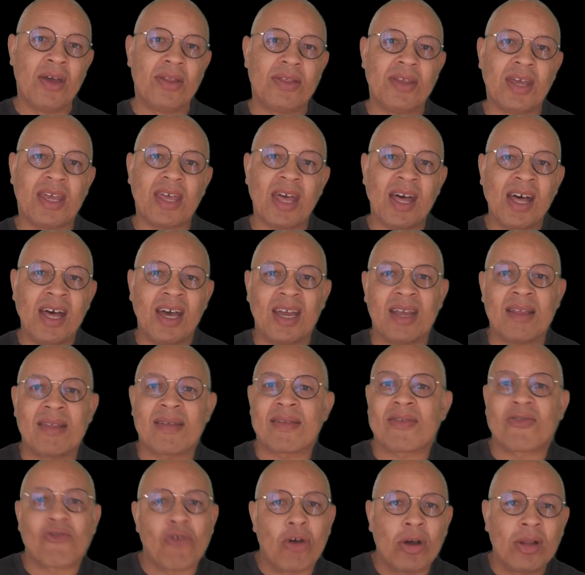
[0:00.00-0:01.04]
The guide
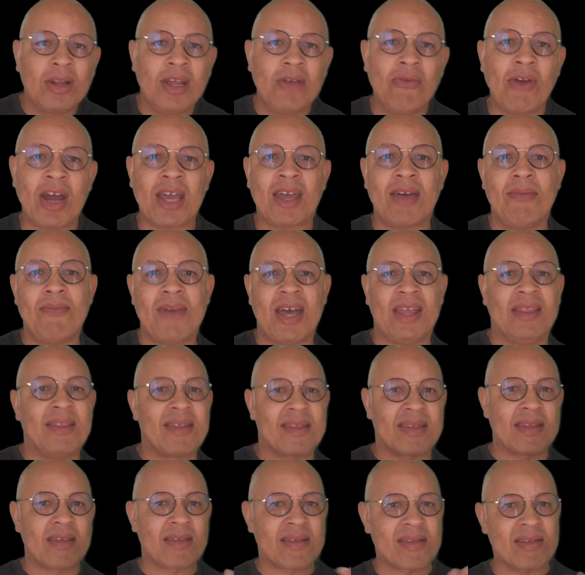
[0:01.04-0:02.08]
strongly
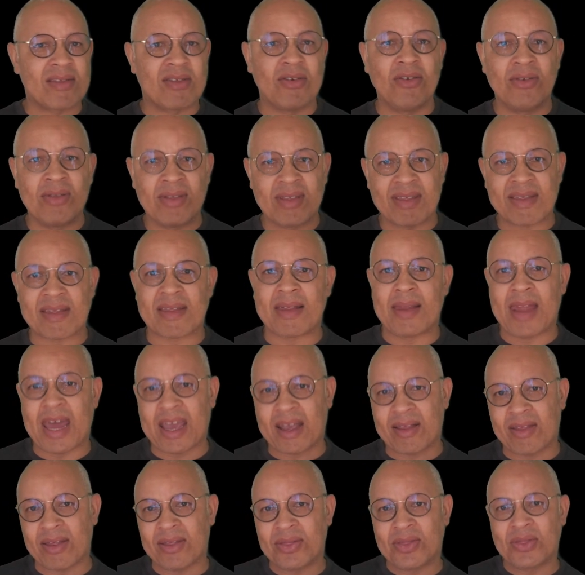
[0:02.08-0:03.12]
recommends that students
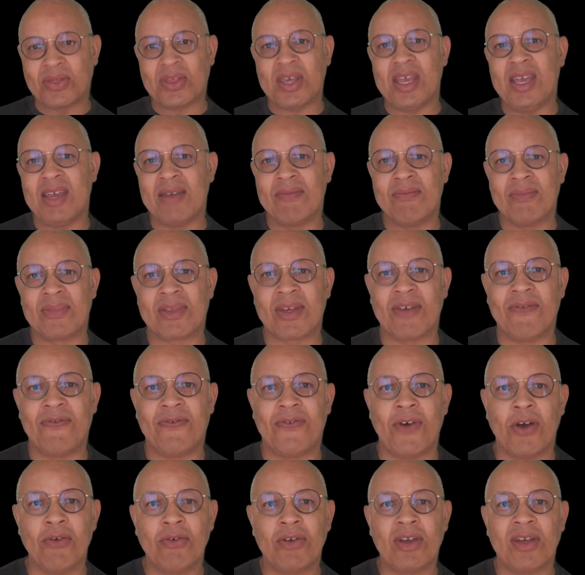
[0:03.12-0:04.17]
select a theme to
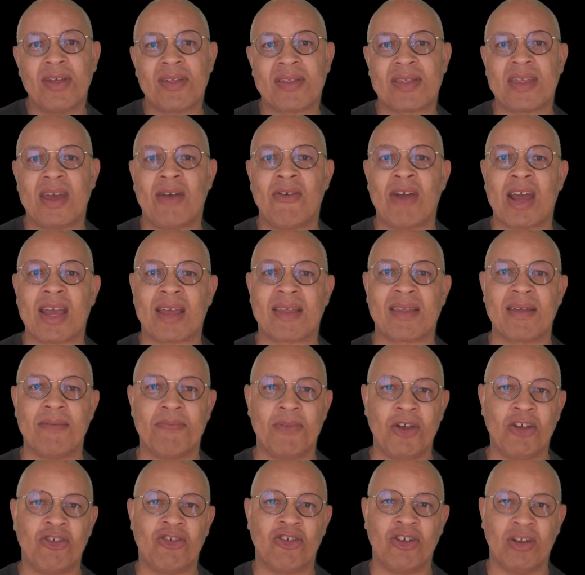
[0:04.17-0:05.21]
focus their
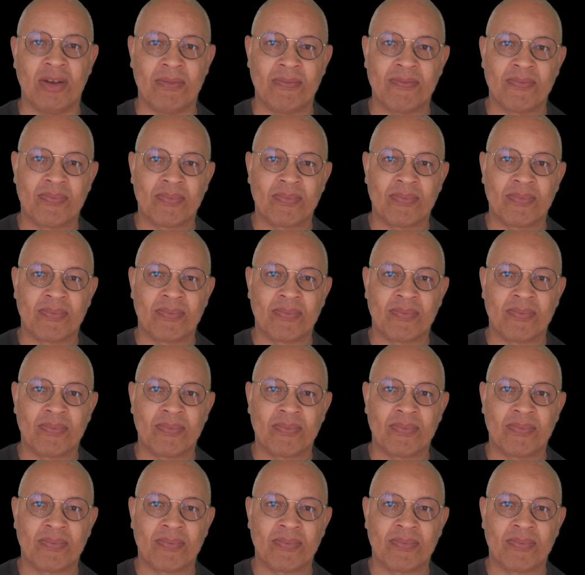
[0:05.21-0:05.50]
exhibition.